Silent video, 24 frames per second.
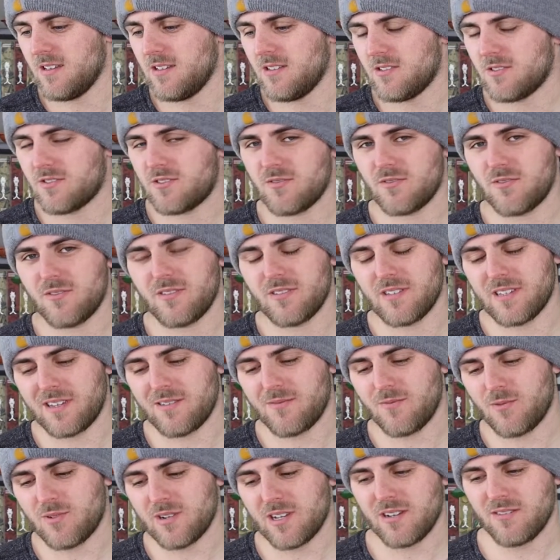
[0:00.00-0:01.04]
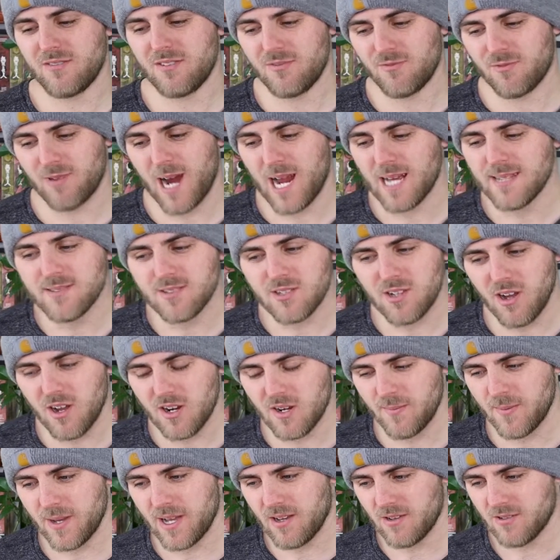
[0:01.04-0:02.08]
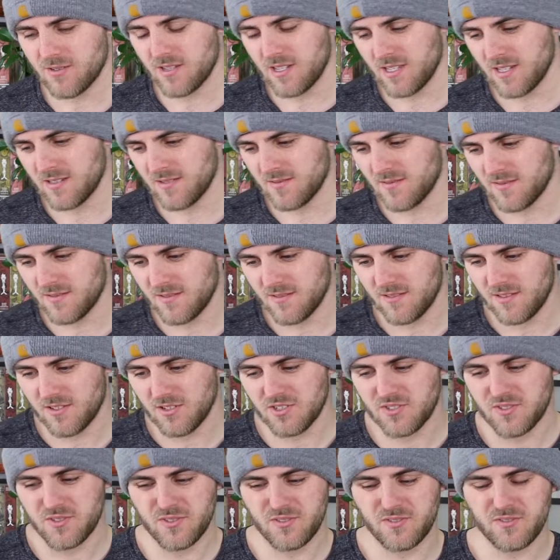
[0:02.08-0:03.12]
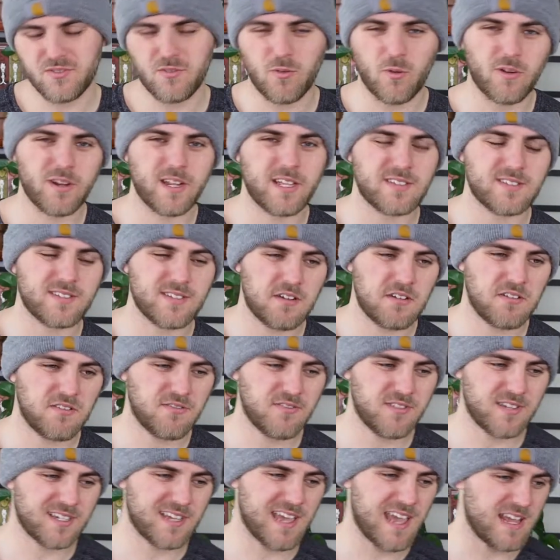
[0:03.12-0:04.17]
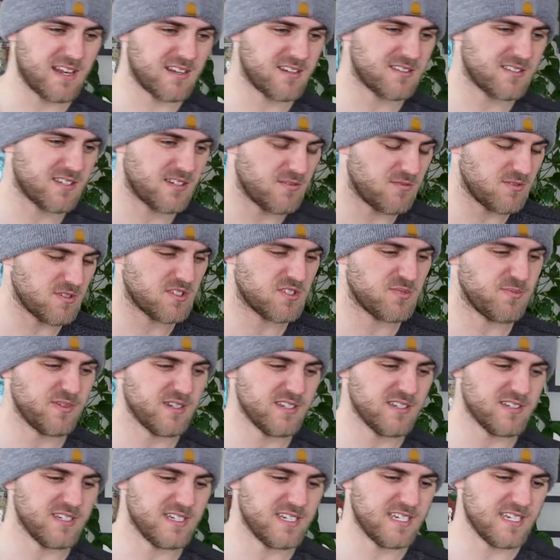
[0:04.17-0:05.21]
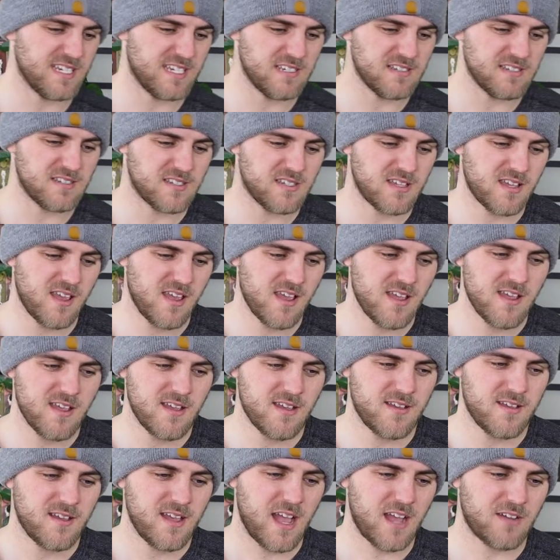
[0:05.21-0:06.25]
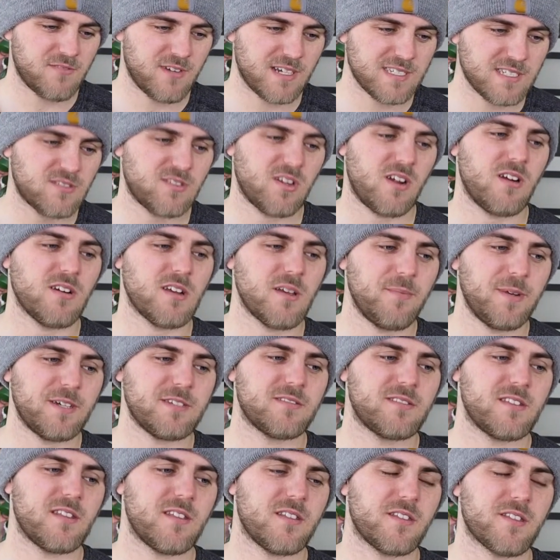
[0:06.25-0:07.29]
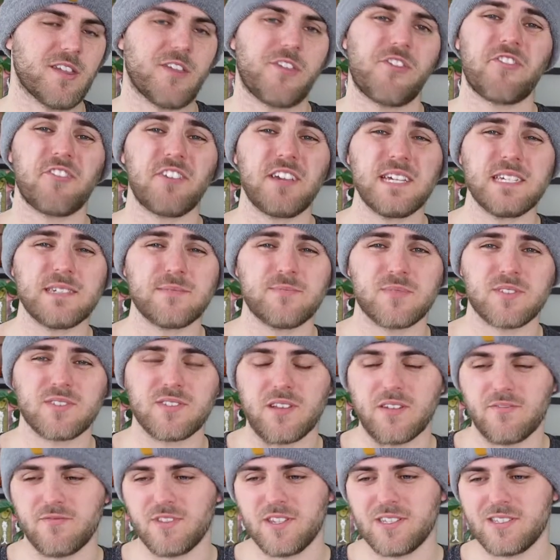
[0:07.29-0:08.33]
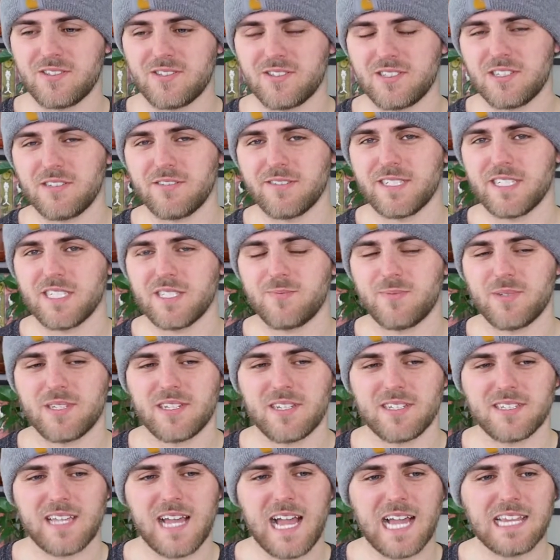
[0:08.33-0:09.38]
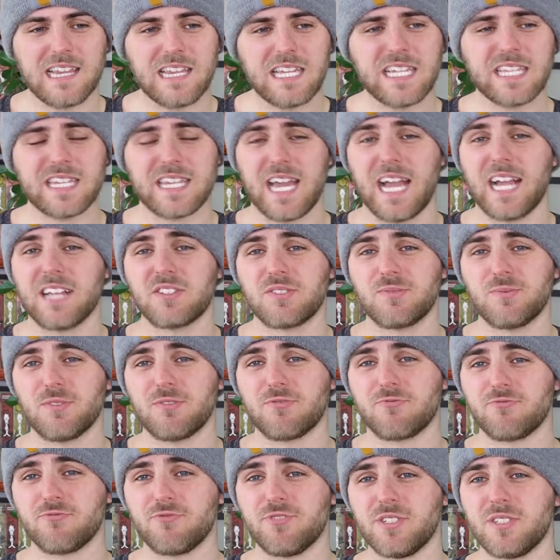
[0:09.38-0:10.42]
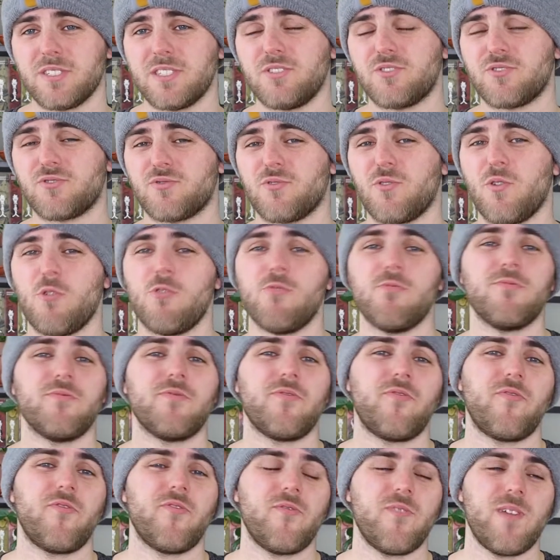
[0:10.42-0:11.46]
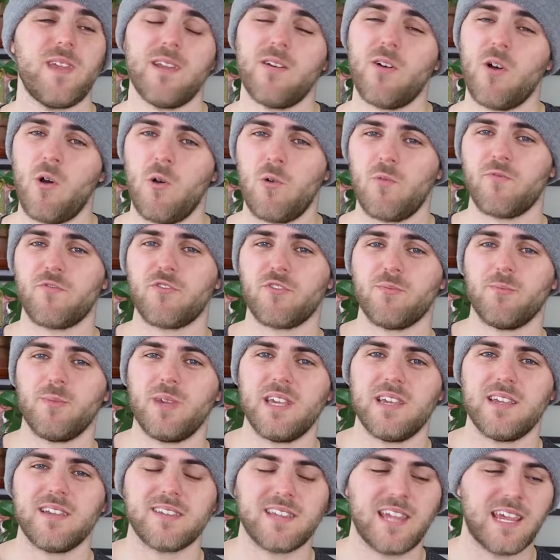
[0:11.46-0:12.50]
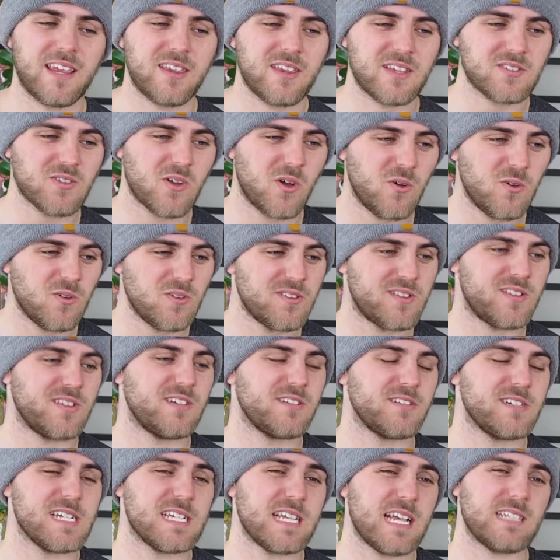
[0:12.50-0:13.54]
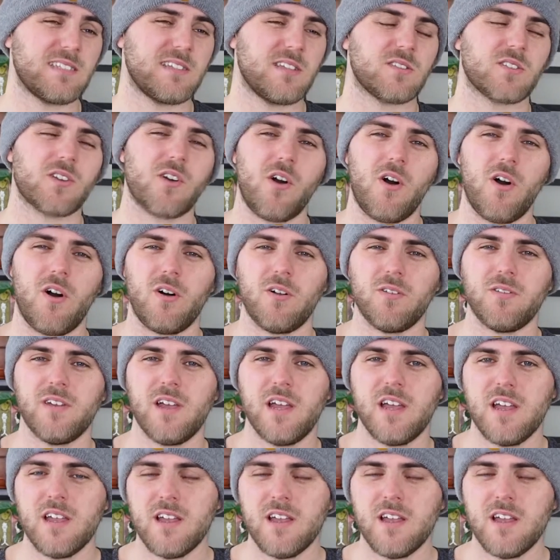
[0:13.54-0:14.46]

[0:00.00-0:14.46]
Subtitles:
So like, what I would rather talk about than the story itself, again, because I don't want to spoil it, is I'd rather talk about the themes of this series because I think that's what really drove it home for me. Like this whole series, as it's called,